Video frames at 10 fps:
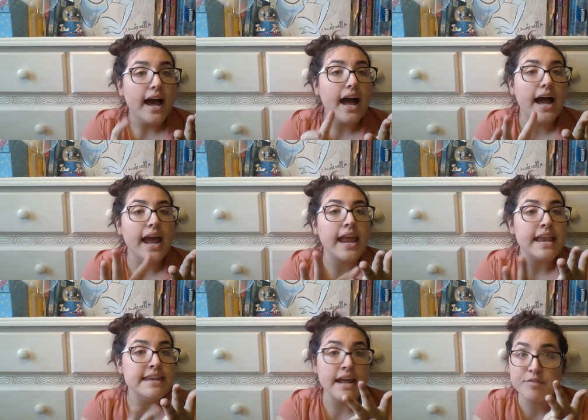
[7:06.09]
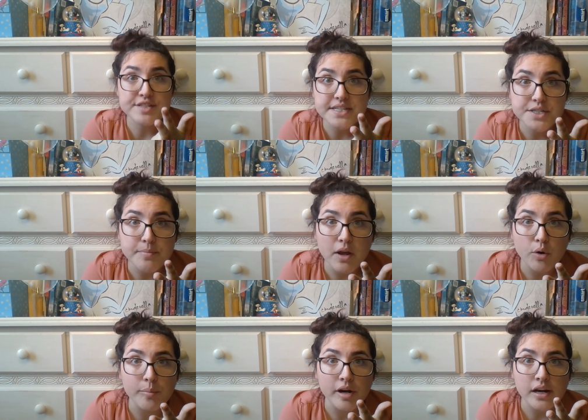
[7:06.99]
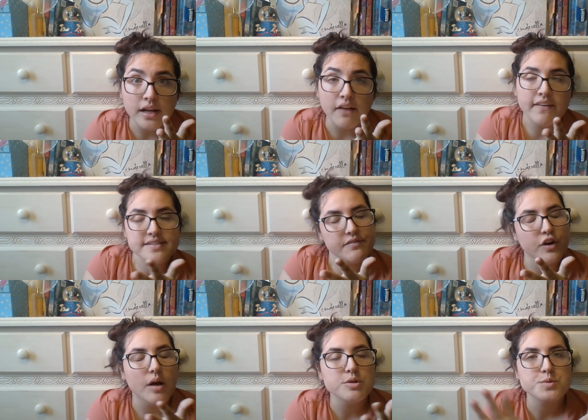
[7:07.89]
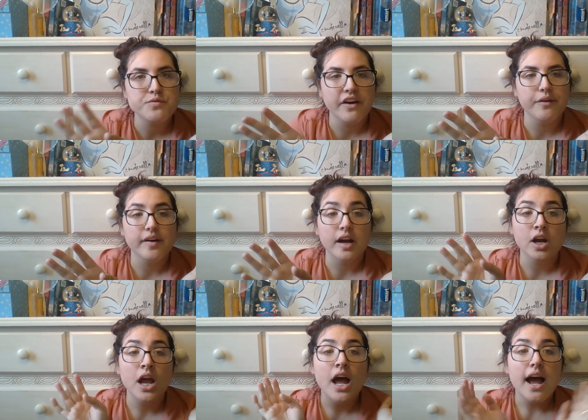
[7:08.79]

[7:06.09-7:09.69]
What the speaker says: I never didn't do my homework unless I forgot, which was very rare.